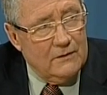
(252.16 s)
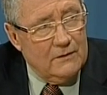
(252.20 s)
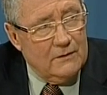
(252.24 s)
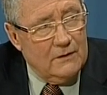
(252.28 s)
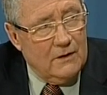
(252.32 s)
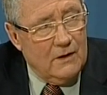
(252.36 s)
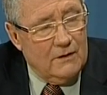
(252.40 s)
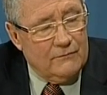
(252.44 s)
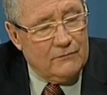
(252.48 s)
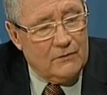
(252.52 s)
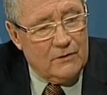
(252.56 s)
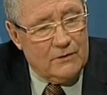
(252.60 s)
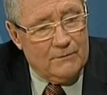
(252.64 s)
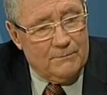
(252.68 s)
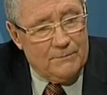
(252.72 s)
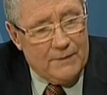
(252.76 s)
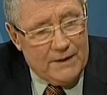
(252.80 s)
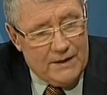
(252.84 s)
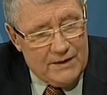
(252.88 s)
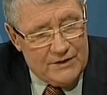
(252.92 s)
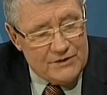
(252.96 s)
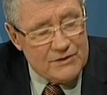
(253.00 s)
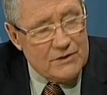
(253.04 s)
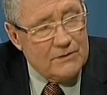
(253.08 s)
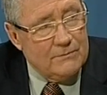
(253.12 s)
I've got a
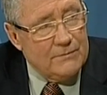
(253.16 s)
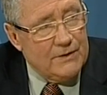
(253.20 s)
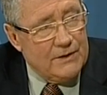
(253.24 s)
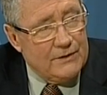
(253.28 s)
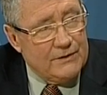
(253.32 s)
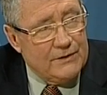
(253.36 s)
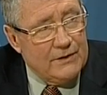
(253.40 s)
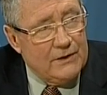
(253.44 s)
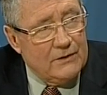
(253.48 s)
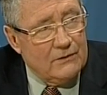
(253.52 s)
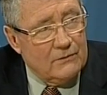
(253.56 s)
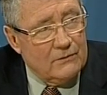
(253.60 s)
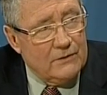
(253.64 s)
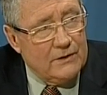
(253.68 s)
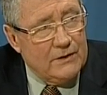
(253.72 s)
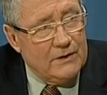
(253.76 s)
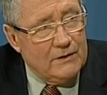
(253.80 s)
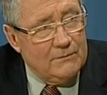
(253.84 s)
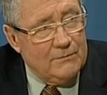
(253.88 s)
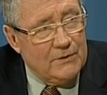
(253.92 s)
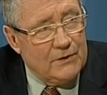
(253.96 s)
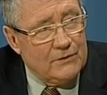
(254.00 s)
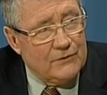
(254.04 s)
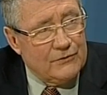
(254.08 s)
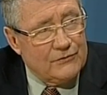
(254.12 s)
passion about dental
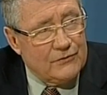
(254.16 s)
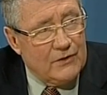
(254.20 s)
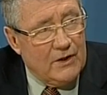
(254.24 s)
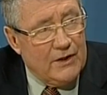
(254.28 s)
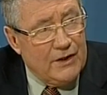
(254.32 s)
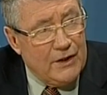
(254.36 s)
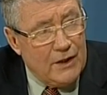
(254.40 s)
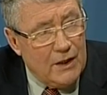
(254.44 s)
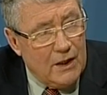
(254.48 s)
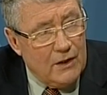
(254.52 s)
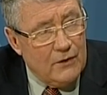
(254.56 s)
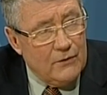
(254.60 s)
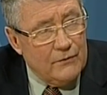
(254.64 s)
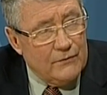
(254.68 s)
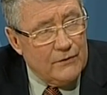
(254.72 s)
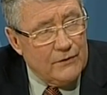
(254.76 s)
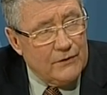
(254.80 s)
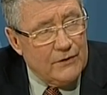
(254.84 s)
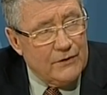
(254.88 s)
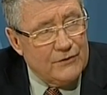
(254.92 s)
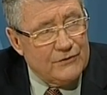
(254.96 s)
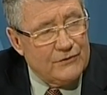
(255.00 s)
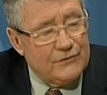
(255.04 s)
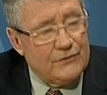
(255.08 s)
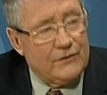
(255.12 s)
care because I know that
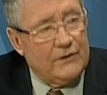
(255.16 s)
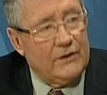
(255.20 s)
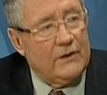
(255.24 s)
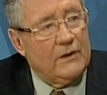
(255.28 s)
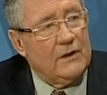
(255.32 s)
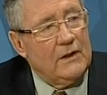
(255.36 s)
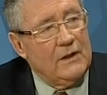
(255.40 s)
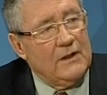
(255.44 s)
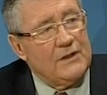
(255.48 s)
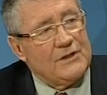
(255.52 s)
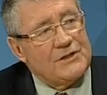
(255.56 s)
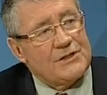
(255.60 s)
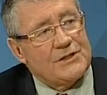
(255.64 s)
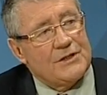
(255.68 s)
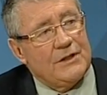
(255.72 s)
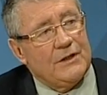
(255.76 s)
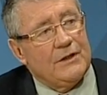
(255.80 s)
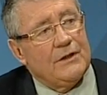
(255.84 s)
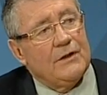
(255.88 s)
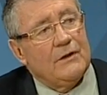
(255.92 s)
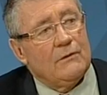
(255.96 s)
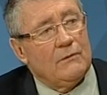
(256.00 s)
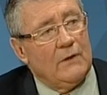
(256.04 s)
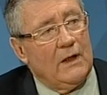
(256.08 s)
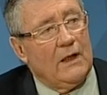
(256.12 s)
it's the
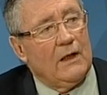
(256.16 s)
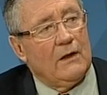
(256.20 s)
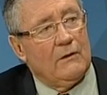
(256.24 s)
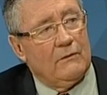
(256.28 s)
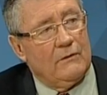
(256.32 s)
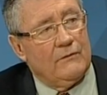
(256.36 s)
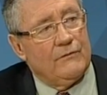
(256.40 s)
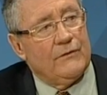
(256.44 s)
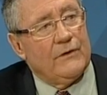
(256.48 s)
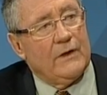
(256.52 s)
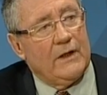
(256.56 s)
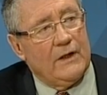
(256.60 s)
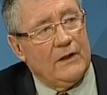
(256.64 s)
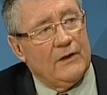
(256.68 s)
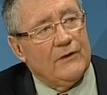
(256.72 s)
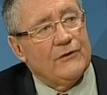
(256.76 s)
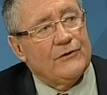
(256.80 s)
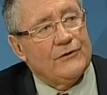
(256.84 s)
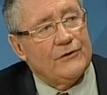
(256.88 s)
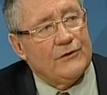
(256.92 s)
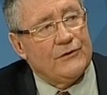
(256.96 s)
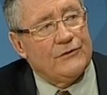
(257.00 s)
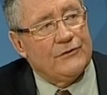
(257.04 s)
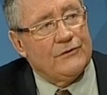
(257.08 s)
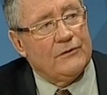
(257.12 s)
Cinderella of the health
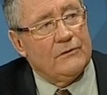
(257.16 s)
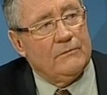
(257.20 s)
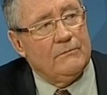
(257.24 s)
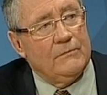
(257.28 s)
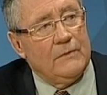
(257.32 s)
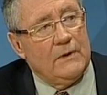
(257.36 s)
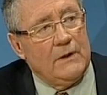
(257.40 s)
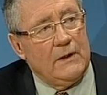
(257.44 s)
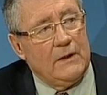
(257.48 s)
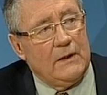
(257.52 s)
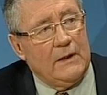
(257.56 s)
system,